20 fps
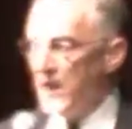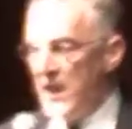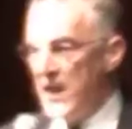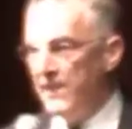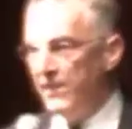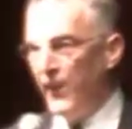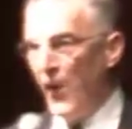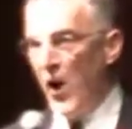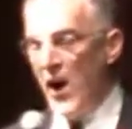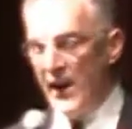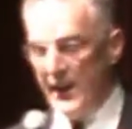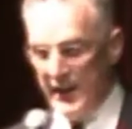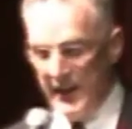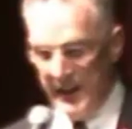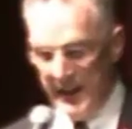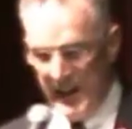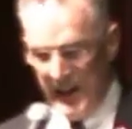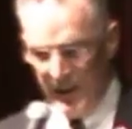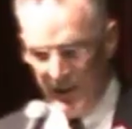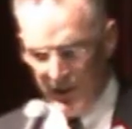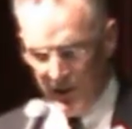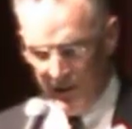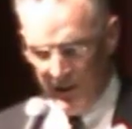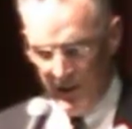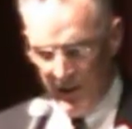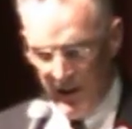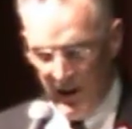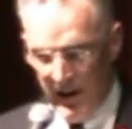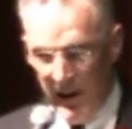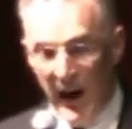He fought against
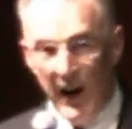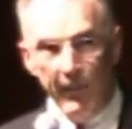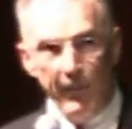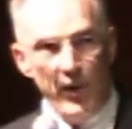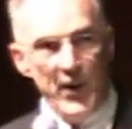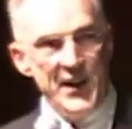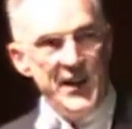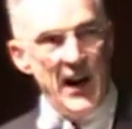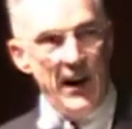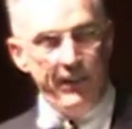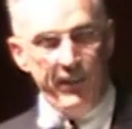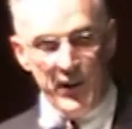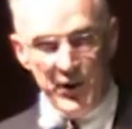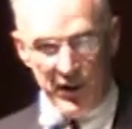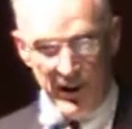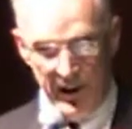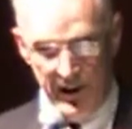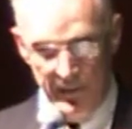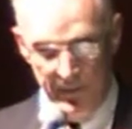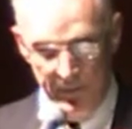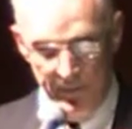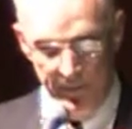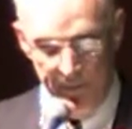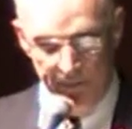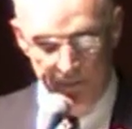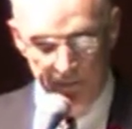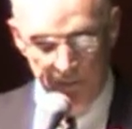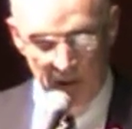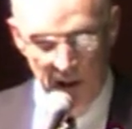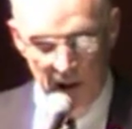every
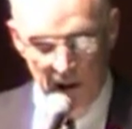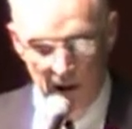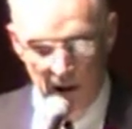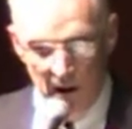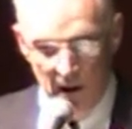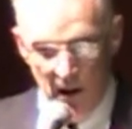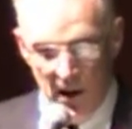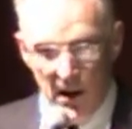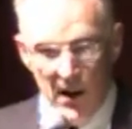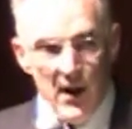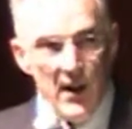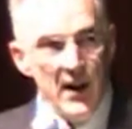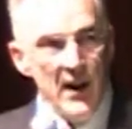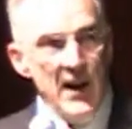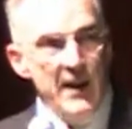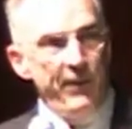deficit.